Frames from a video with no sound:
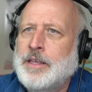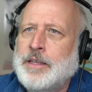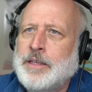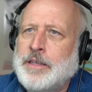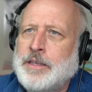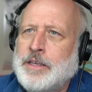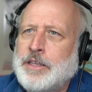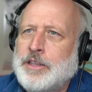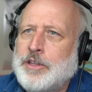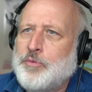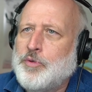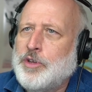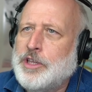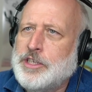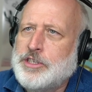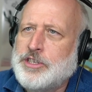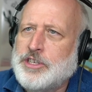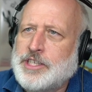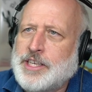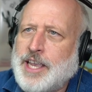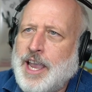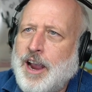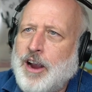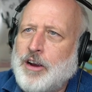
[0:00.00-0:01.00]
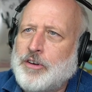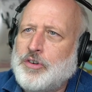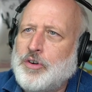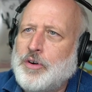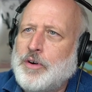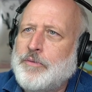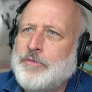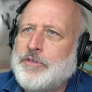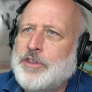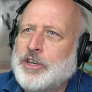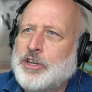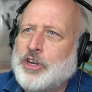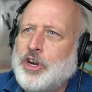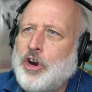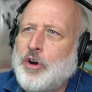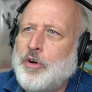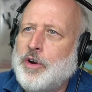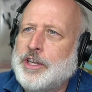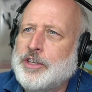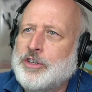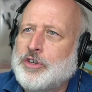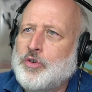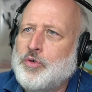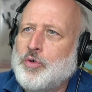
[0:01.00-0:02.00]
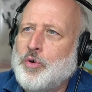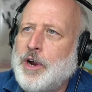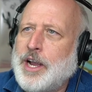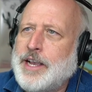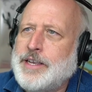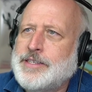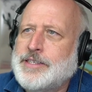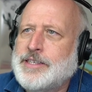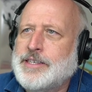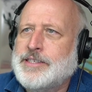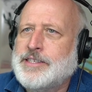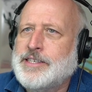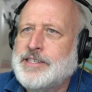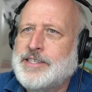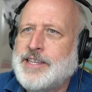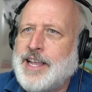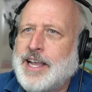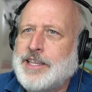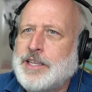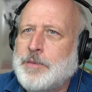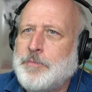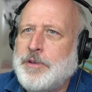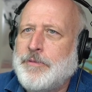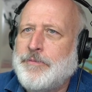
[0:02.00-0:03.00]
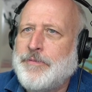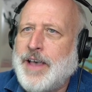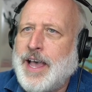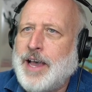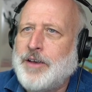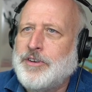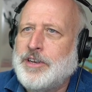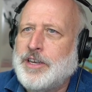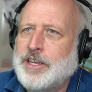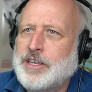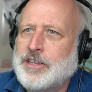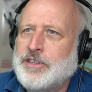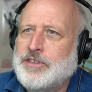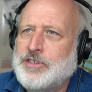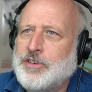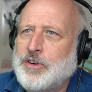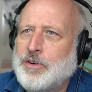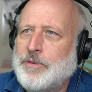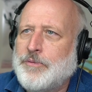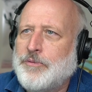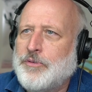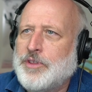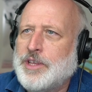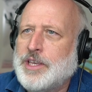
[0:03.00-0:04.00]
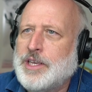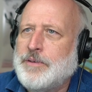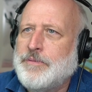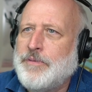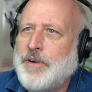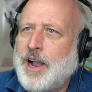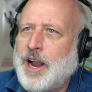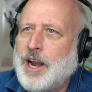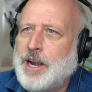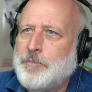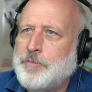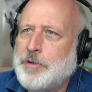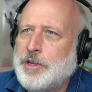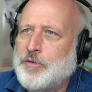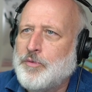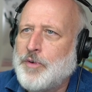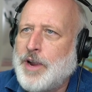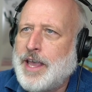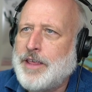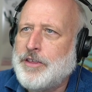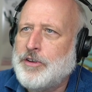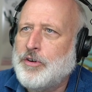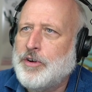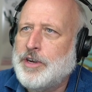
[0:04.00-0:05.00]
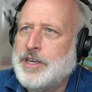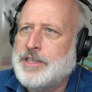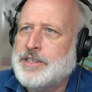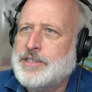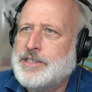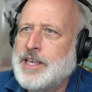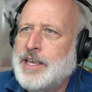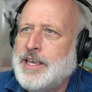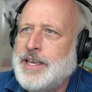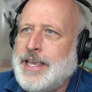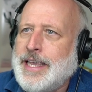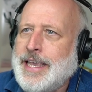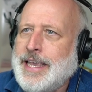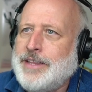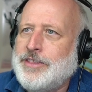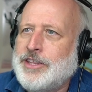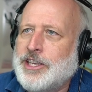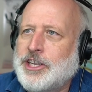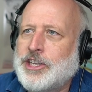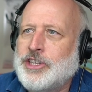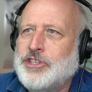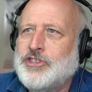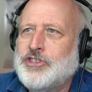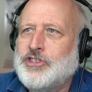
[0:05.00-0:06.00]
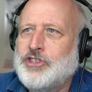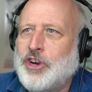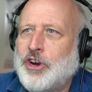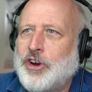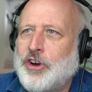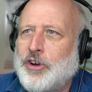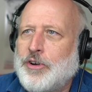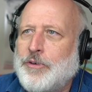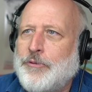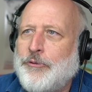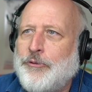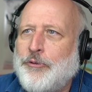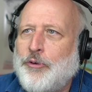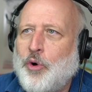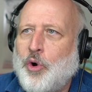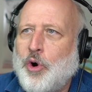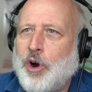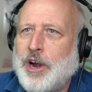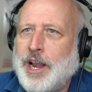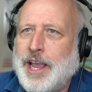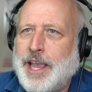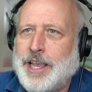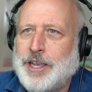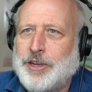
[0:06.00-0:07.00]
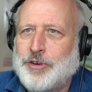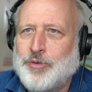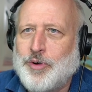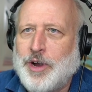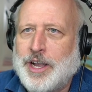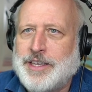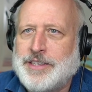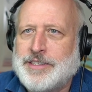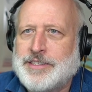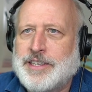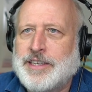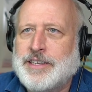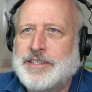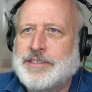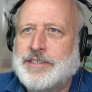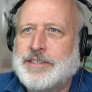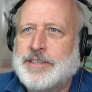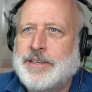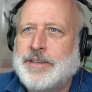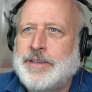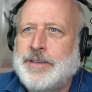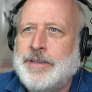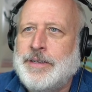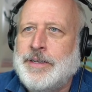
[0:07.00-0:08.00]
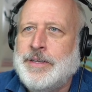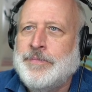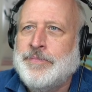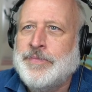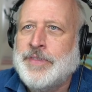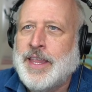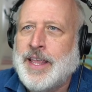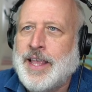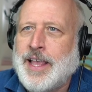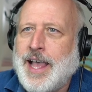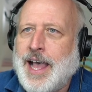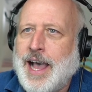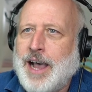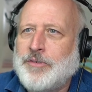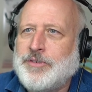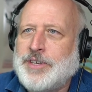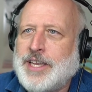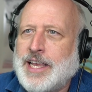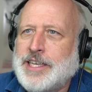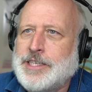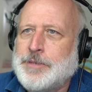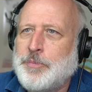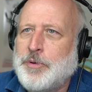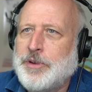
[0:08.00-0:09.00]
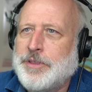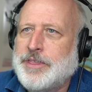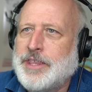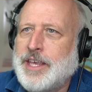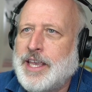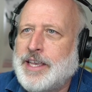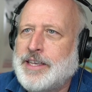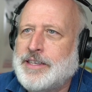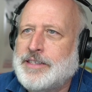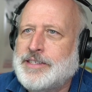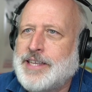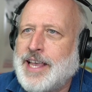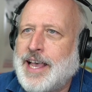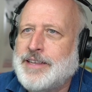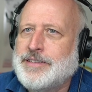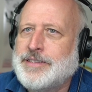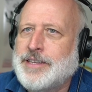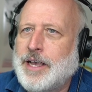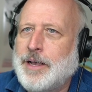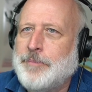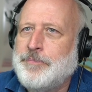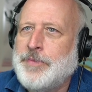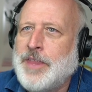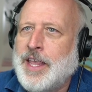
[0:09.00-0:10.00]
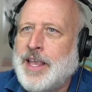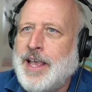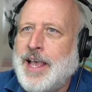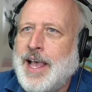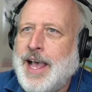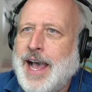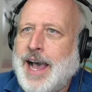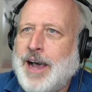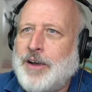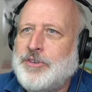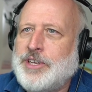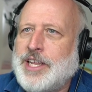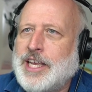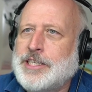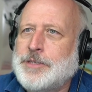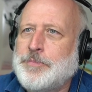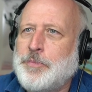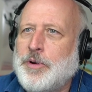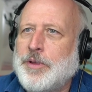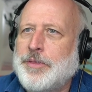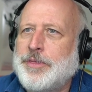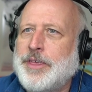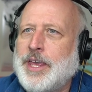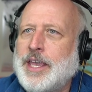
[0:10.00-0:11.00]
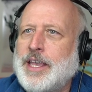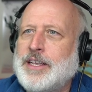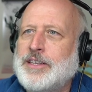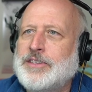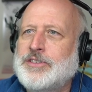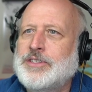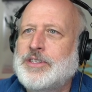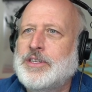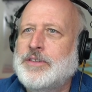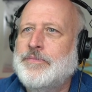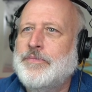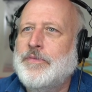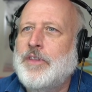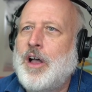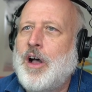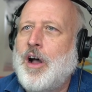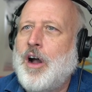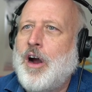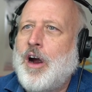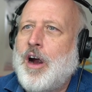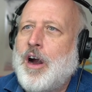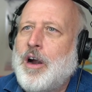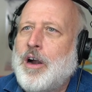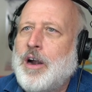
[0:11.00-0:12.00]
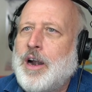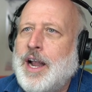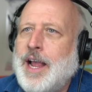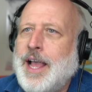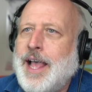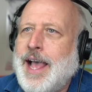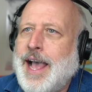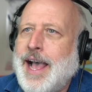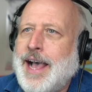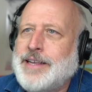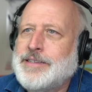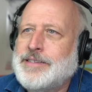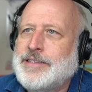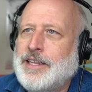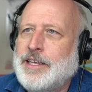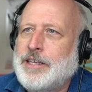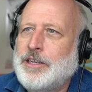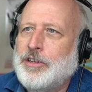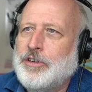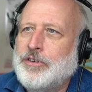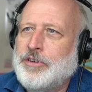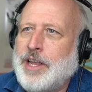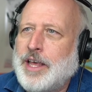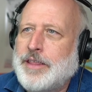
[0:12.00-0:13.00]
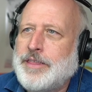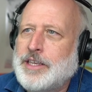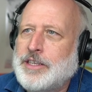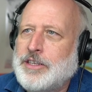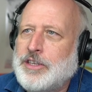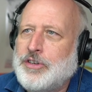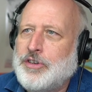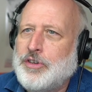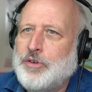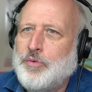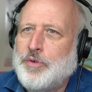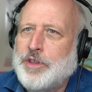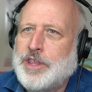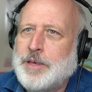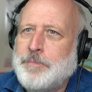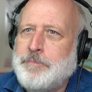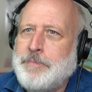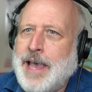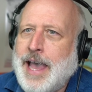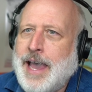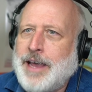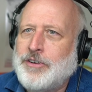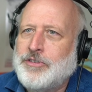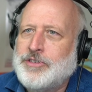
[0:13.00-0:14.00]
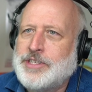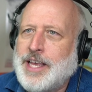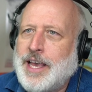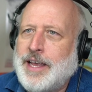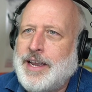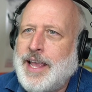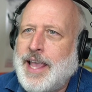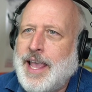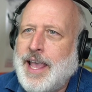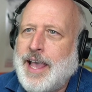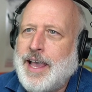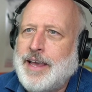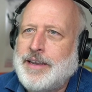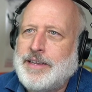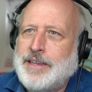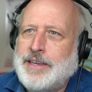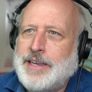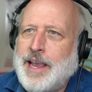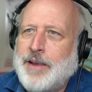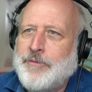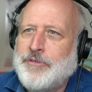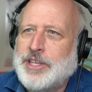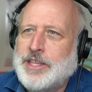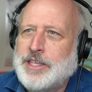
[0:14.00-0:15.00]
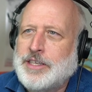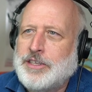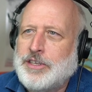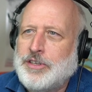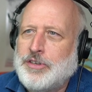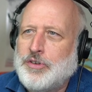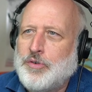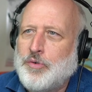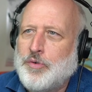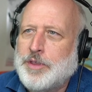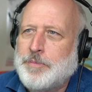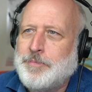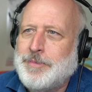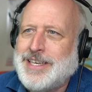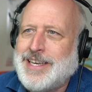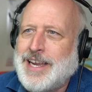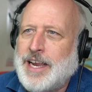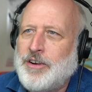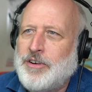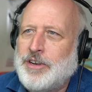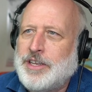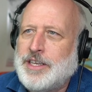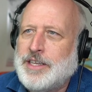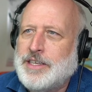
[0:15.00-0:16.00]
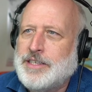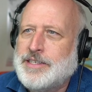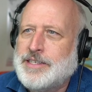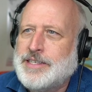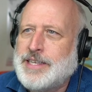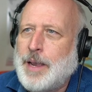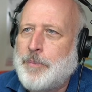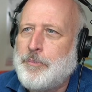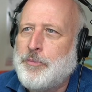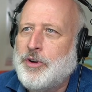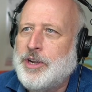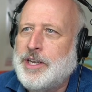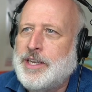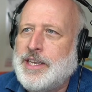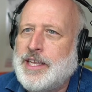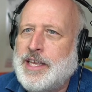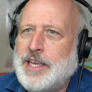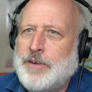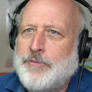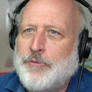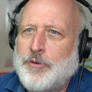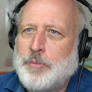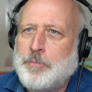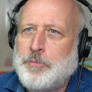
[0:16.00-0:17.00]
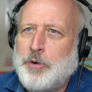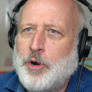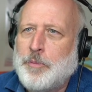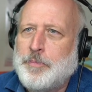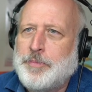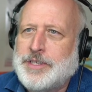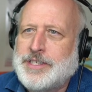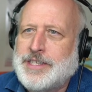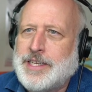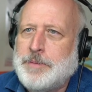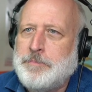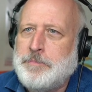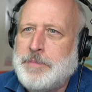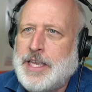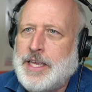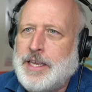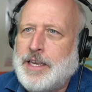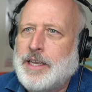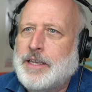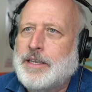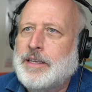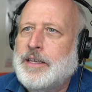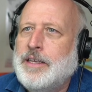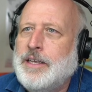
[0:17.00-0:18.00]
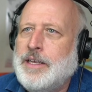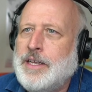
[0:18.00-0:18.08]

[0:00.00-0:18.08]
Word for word: The religious character of the current crisis is not to be found in a concern for the environment. Rather, it is in the concern for a crisis. How desperate things has um, how desperate things are has little or nothing to do with the matters at hand, and everything to do with modernity's separate need for purpose and meaning.